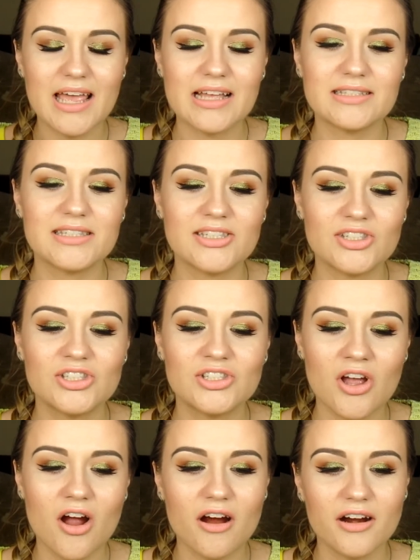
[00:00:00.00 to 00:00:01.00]
and
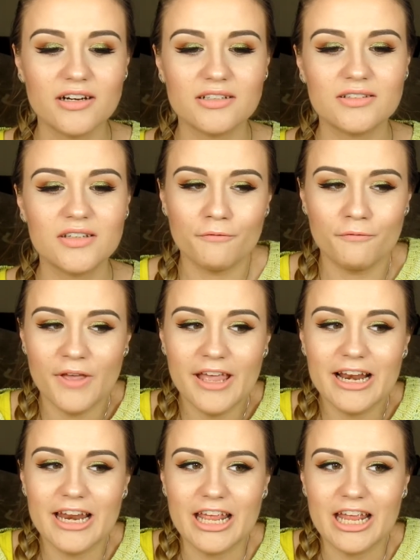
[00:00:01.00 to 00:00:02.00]
start
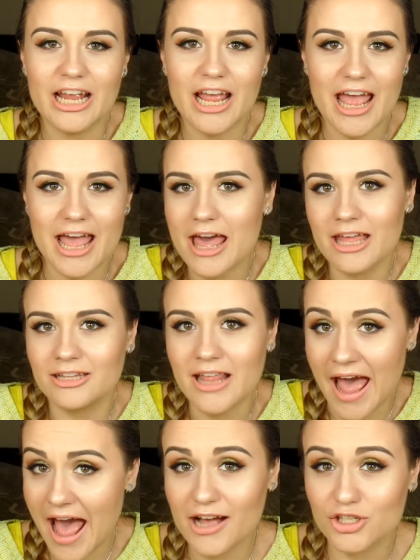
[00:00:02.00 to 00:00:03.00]
feeling and
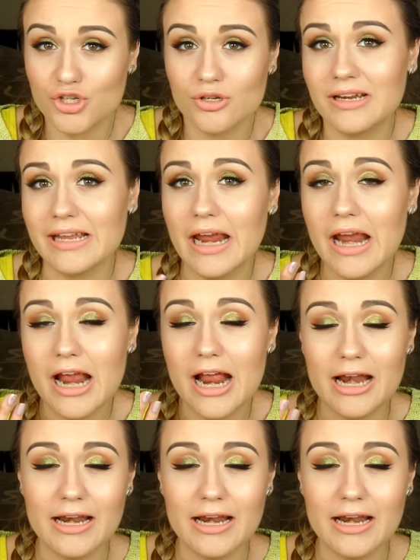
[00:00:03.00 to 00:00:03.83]
actually